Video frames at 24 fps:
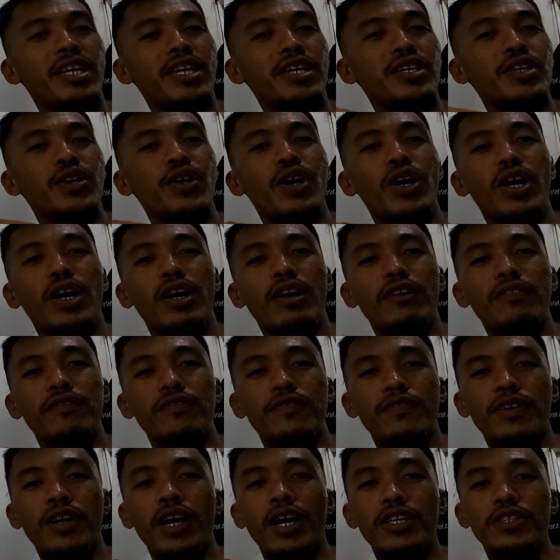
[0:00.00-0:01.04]
you
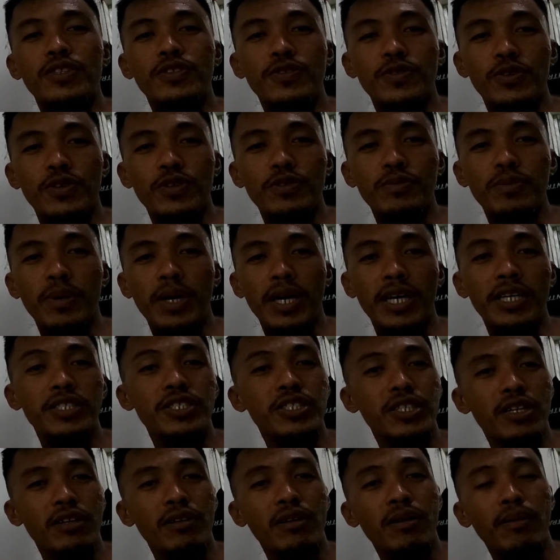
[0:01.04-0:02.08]
have gone through my
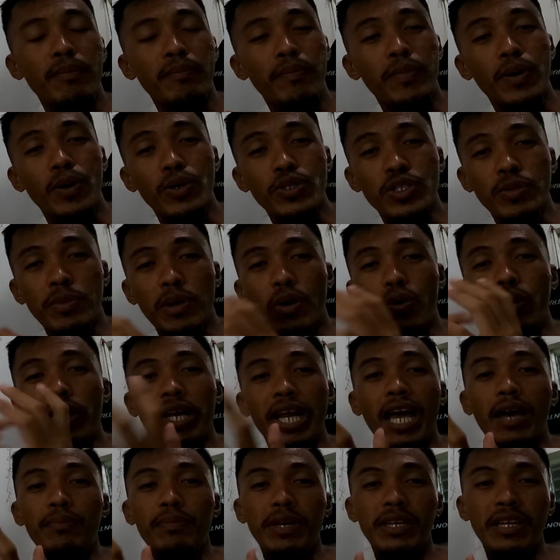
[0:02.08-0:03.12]
Instagram post about what
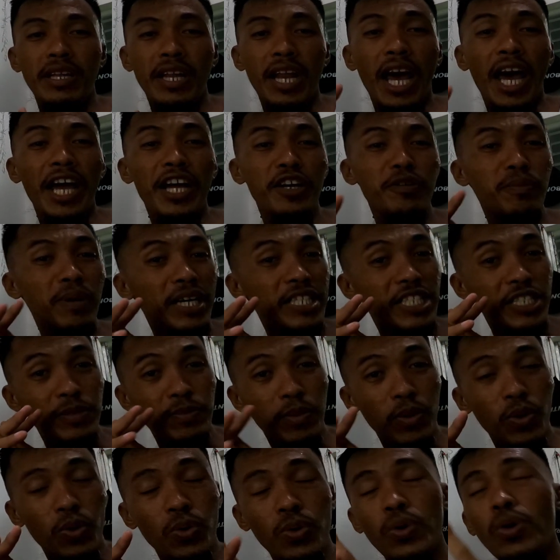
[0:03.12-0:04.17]
happened in Ironman
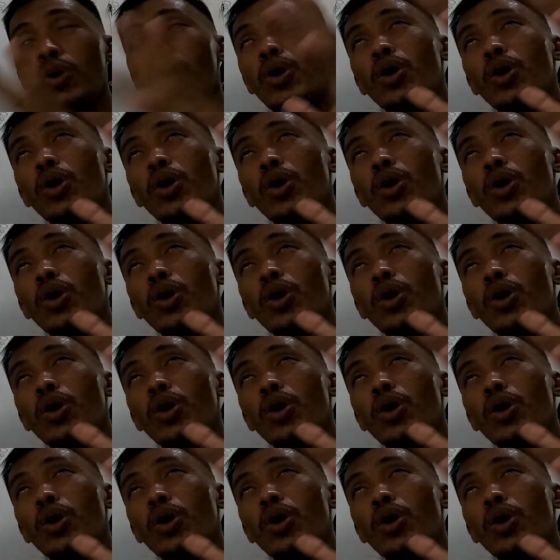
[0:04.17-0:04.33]
Cebu.